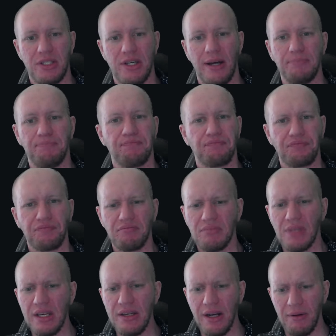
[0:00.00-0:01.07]
So,
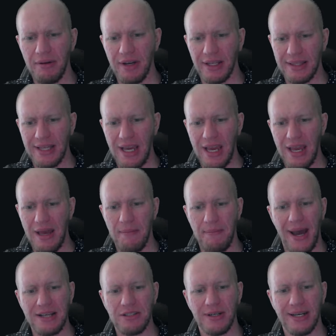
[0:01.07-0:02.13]
we've got the
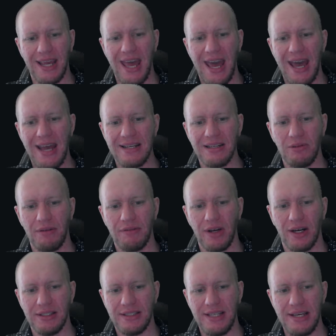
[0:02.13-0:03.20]
Basri Cat, we've
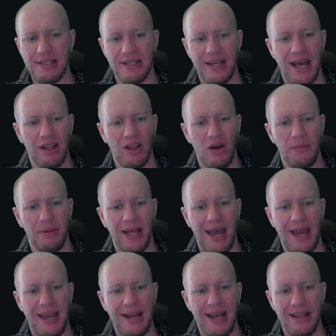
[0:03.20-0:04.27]
got Season Hello
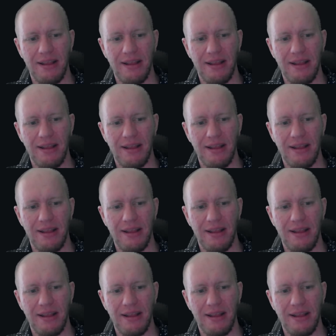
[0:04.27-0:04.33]
Blade,